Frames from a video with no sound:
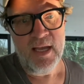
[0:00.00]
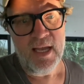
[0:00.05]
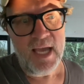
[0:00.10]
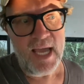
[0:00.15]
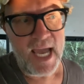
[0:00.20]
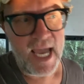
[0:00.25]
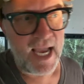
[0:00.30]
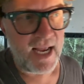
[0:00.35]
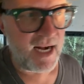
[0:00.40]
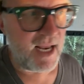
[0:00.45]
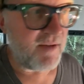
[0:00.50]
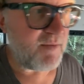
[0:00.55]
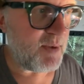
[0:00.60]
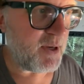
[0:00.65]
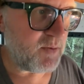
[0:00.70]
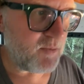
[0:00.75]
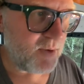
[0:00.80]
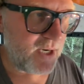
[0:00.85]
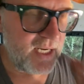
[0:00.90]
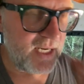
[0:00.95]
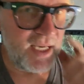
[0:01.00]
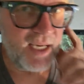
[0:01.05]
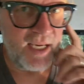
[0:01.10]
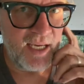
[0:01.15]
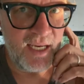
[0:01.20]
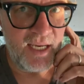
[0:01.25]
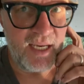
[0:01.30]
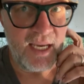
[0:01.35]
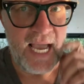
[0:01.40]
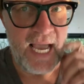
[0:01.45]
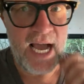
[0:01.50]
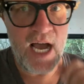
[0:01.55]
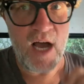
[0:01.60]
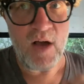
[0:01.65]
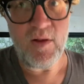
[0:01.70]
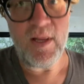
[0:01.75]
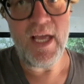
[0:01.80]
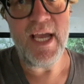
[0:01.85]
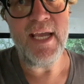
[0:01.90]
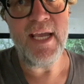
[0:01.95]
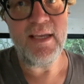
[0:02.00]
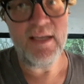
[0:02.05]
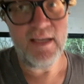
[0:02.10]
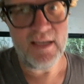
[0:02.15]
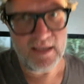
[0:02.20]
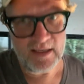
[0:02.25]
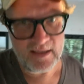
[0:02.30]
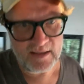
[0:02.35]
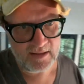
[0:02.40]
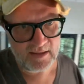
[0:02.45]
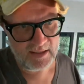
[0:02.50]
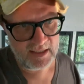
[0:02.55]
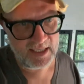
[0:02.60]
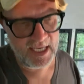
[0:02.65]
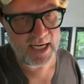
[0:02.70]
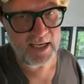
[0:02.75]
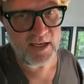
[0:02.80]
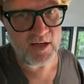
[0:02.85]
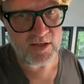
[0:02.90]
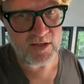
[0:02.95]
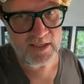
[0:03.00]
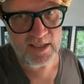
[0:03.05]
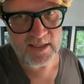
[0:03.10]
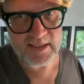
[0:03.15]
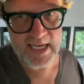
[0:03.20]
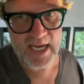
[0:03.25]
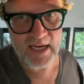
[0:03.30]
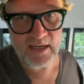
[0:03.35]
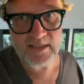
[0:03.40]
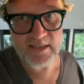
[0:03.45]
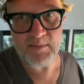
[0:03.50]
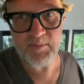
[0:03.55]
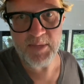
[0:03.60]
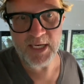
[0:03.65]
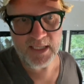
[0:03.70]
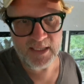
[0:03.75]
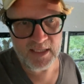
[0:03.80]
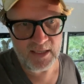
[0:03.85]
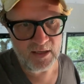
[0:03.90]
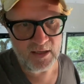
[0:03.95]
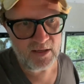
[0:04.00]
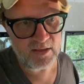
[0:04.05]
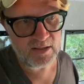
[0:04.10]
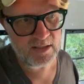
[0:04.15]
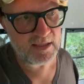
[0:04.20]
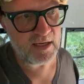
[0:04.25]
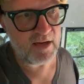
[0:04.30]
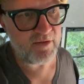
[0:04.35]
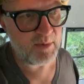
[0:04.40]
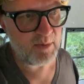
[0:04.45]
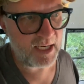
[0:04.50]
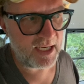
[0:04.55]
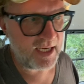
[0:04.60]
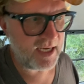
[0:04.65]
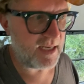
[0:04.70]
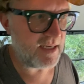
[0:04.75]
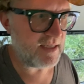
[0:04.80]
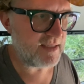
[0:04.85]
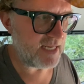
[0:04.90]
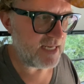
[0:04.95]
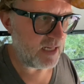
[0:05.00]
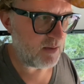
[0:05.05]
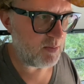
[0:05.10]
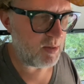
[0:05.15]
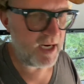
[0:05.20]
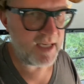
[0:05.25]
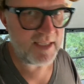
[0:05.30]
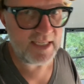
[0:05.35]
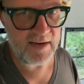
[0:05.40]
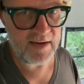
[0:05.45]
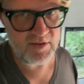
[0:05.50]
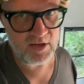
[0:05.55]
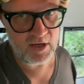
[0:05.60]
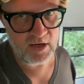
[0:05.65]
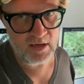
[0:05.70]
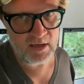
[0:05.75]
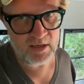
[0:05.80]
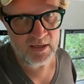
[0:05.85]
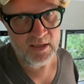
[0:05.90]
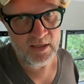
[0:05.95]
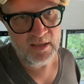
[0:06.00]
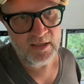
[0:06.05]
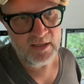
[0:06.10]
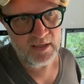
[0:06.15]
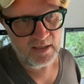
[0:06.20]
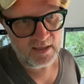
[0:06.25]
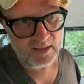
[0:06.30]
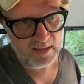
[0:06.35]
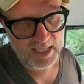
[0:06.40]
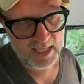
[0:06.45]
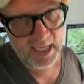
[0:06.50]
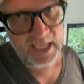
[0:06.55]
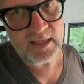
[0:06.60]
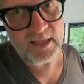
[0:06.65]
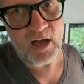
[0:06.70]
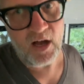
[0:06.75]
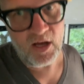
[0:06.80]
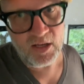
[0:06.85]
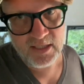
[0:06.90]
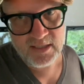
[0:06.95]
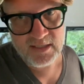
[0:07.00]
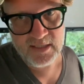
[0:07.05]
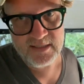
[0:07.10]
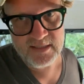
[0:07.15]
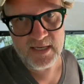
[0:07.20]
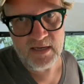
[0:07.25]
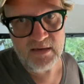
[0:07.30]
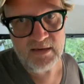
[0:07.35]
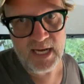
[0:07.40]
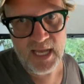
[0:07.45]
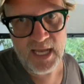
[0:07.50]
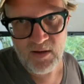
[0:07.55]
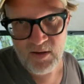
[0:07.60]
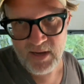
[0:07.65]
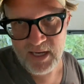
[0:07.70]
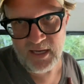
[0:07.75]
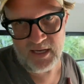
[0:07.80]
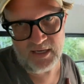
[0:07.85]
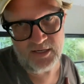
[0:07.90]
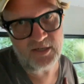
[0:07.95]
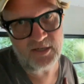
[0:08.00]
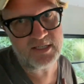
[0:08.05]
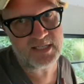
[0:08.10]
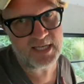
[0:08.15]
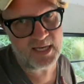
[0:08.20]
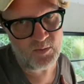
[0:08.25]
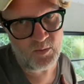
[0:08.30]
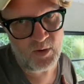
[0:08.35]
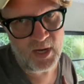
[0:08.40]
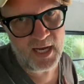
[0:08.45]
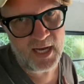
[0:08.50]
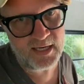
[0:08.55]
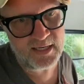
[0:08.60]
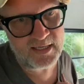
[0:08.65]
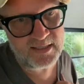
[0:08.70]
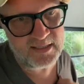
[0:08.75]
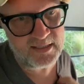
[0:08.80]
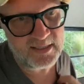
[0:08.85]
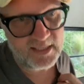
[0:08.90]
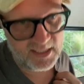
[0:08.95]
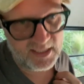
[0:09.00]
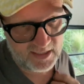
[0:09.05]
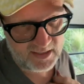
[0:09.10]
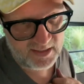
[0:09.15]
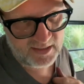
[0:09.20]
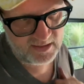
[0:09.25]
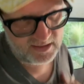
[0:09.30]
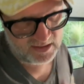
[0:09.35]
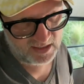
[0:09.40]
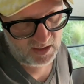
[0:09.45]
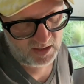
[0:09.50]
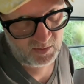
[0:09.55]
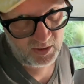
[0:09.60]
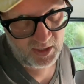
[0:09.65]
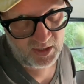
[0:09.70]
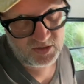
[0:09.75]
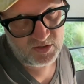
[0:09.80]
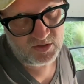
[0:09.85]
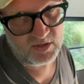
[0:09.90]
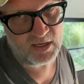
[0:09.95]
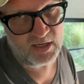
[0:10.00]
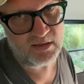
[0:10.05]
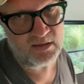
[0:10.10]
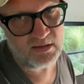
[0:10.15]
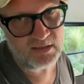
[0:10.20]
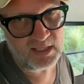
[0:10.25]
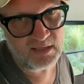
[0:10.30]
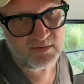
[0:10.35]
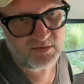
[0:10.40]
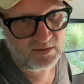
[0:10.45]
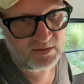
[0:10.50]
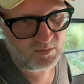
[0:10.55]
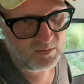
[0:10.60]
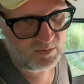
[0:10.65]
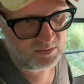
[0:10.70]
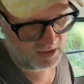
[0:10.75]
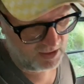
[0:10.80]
And I've been reading how like getting your seats out is a big deal. So everybody kind of celebrates after they get all the seats out. Now I understand why, because it is a real struggle, even,